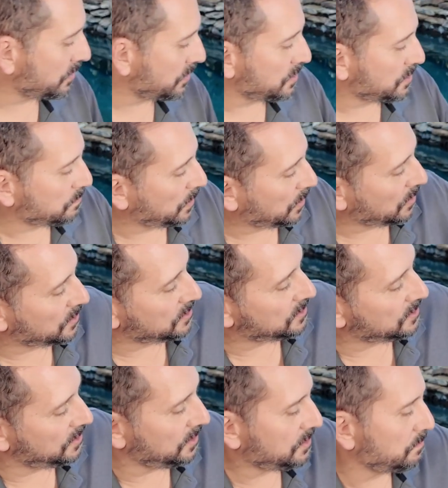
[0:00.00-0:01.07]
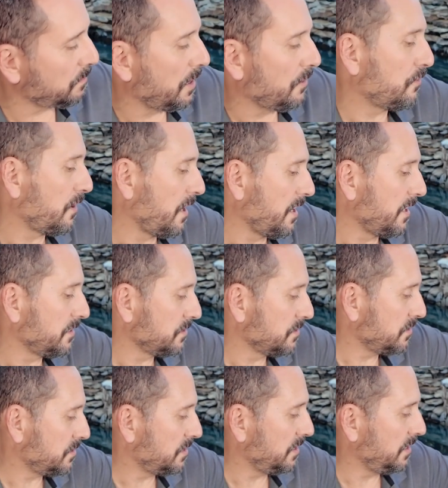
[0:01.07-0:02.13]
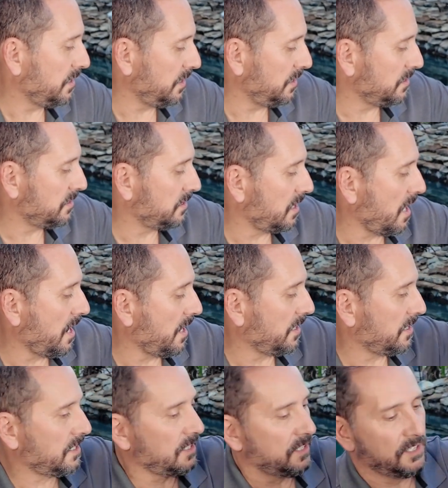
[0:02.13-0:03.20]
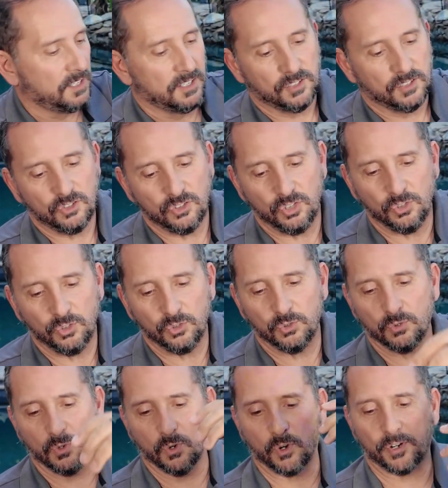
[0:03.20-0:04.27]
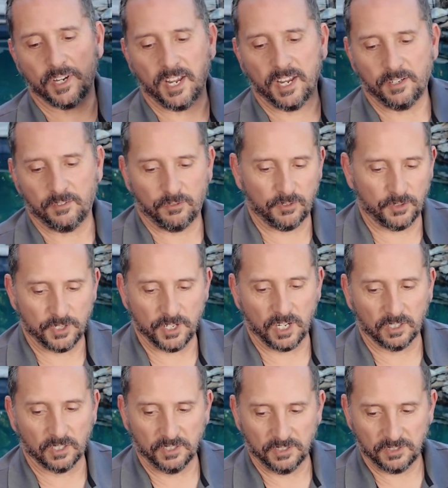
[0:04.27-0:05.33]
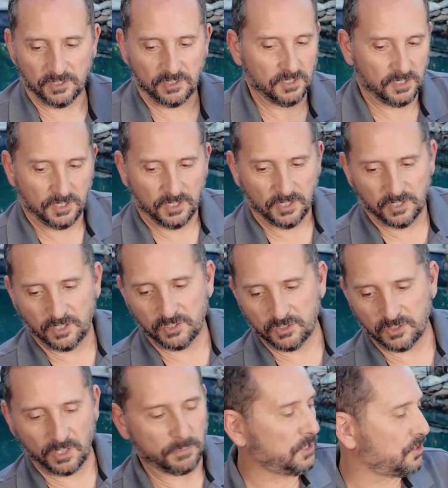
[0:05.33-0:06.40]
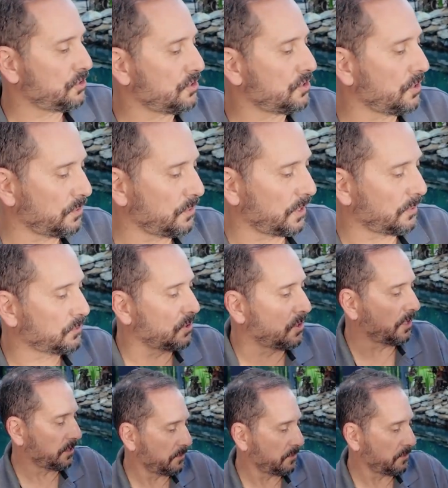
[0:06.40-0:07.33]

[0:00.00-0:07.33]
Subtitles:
this because this, my friends, is like too ornate for Douglas. So let me just show you what I'm talking